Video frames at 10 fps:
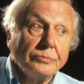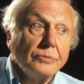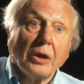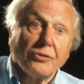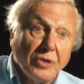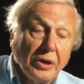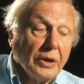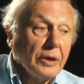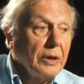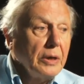last
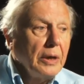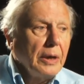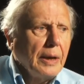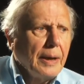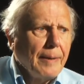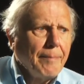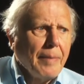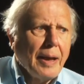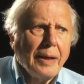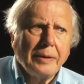year,
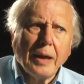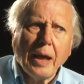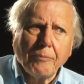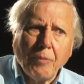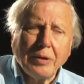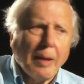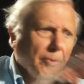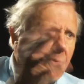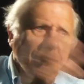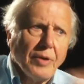and I went
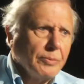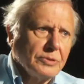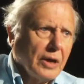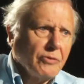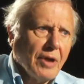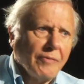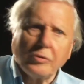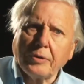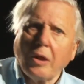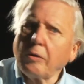up a river which I've
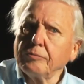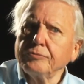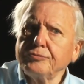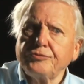travelled along